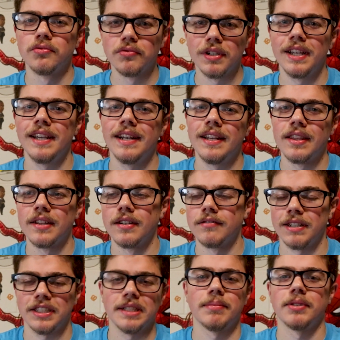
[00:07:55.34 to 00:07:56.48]
read the
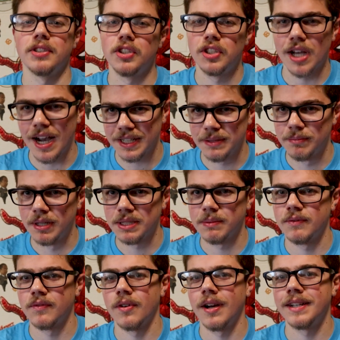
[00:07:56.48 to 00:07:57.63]
rest of the Percy Jackson books
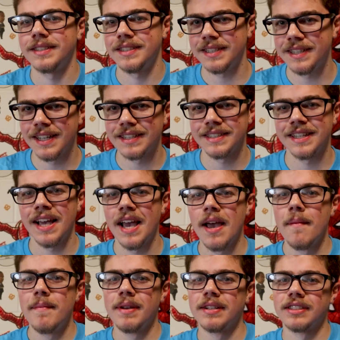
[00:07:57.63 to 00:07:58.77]
before I see this,
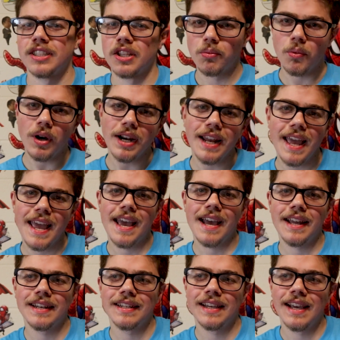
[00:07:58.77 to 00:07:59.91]
because on the one
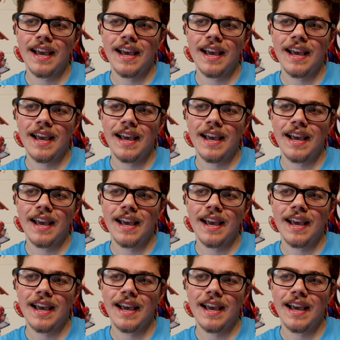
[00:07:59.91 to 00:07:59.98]
hand,